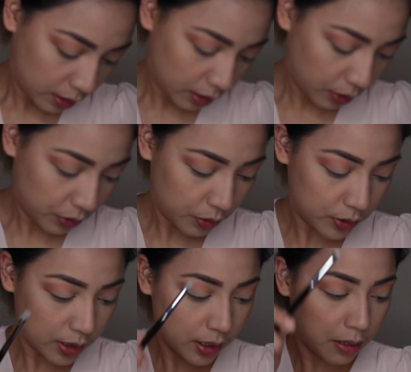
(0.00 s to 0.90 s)
Now
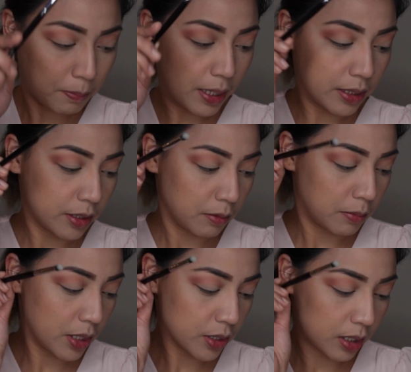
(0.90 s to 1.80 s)
using a pencil
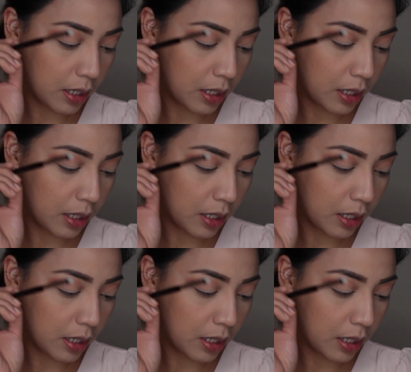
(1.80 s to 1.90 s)
brush,